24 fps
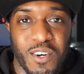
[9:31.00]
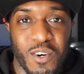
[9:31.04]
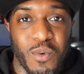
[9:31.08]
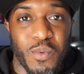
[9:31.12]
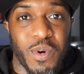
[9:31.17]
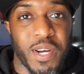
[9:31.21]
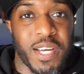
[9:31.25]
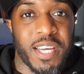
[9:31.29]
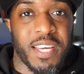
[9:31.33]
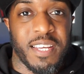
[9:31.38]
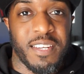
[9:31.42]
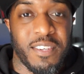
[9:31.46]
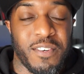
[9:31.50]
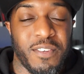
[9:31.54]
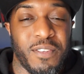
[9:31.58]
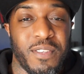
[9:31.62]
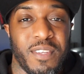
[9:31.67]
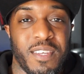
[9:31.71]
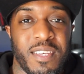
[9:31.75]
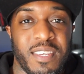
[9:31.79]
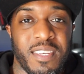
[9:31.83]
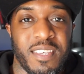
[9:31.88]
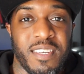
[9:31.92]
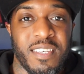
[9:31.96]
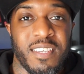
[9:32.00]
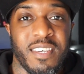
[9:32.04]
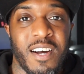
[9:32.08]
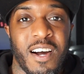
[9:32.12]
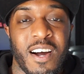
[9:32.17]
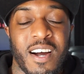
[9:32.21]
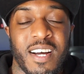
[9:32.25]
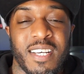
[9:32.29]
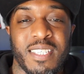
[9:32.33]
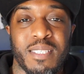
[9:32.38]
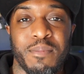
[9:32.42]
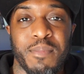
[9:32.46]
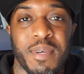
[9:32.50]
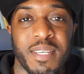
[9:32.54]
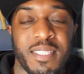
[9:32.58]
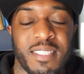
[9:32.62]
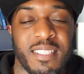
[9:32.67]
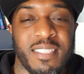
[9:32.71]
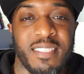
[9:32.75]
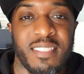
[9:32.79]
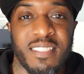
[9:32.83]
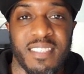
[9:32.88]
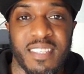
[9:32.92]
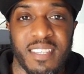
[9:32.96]
or working on artist
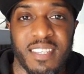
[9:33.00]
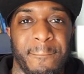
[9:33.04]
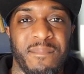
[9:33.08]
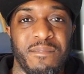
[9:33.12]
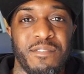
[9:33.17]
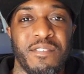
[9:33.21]
mixes.